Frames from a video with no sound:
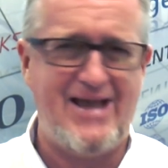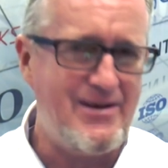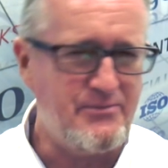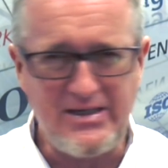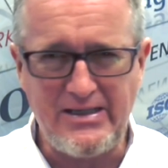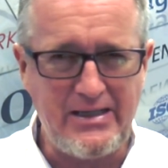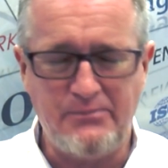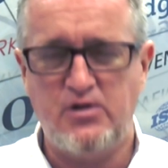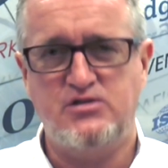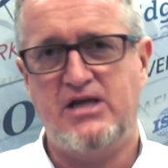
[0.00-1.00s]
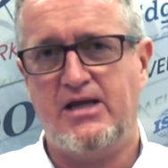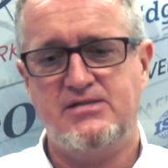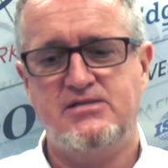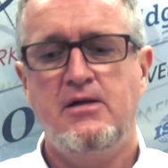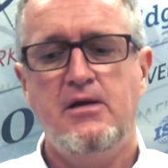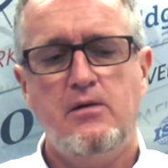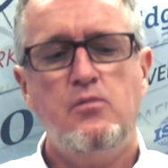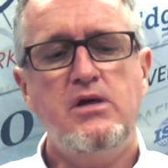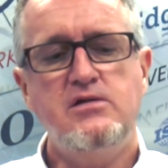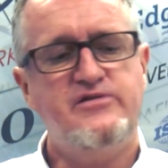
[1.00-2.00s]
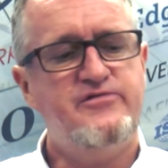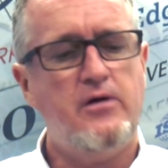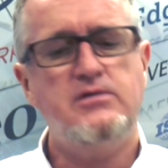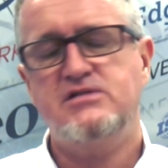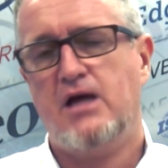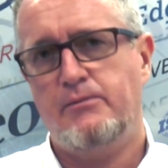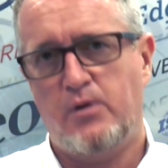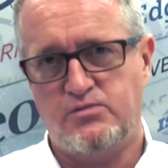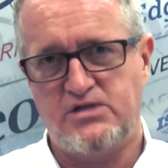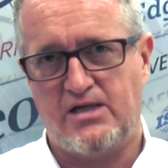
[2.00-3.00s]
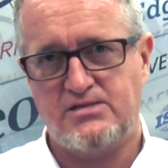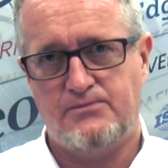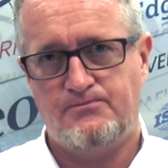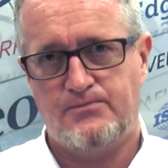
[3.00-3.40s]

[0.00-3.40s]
NPD projects. We use a folder type object.